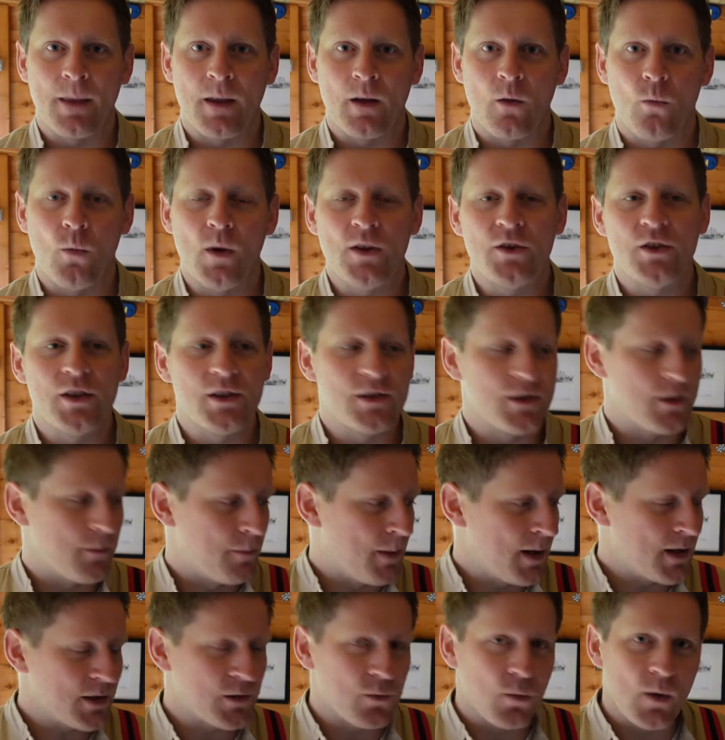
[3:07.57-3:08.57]
which is the
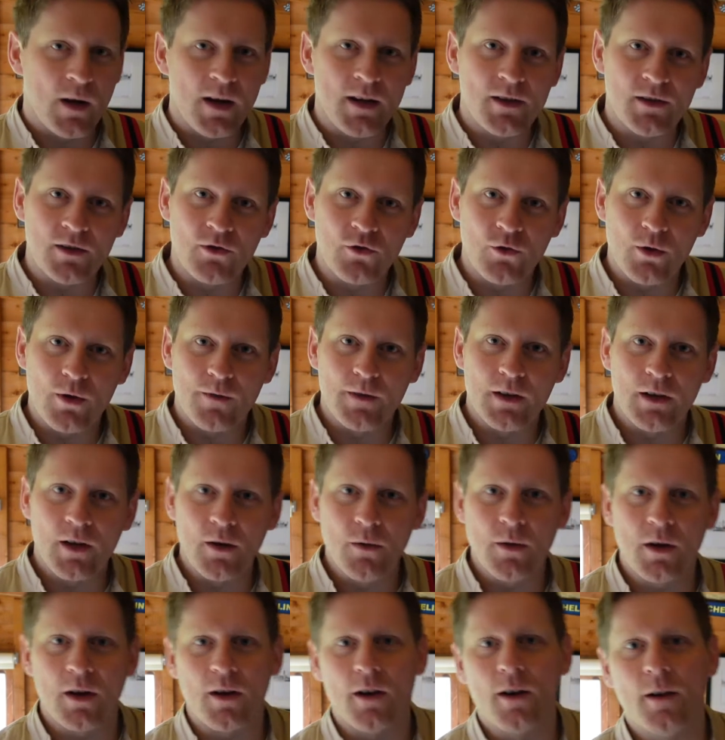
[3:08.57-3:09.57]
best way to drive a
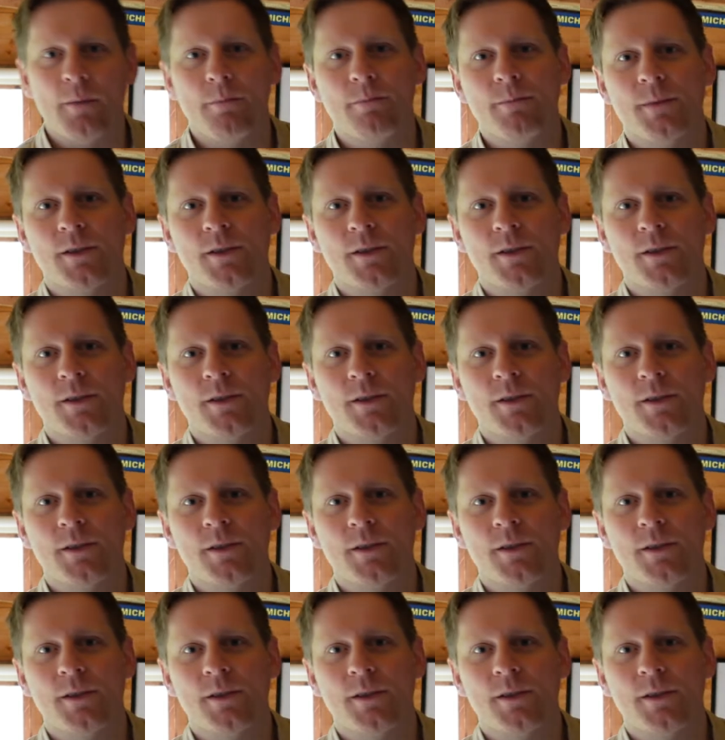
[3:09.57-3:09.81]
go-kart?